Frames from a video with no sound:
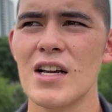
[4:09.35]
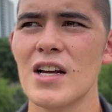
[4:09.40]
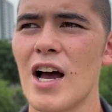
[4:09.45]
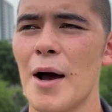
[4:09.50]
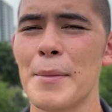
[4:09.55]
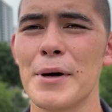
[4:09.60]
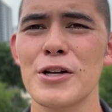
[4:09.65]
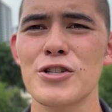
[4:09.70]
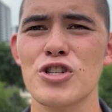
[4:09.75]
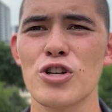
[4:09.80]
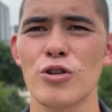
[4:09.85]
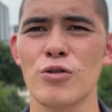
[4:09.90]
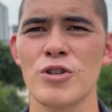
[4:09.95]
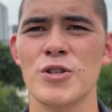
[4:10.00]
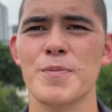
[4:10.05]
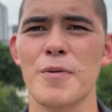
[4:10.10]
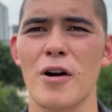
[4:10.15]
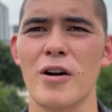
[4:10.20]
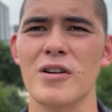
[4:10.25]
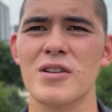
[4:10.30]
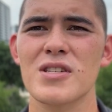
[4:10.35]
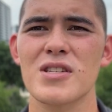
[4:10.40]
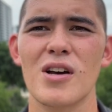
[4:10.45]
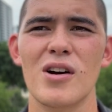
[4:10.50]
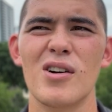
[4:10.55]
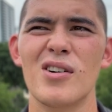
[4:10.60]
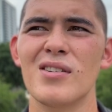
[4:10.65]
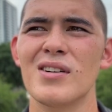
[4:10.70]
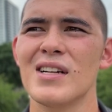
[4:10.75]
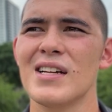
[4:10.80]
I'm at a children's park,
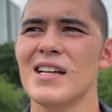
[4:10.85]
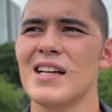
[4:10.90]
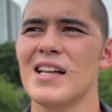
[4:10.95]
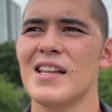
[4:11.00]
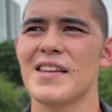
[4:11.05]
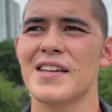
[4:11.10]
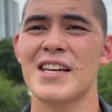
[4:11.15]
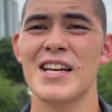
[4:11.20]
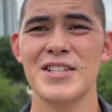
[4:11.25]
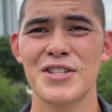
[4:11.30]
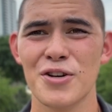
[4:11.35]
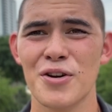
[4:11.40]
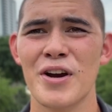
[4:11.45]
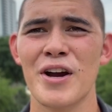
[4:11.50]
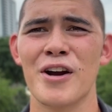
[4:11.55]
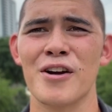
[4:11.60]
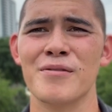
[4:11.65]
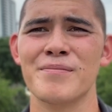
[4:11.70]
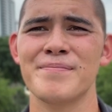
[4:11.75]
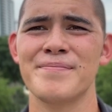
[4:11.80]
so kids are here.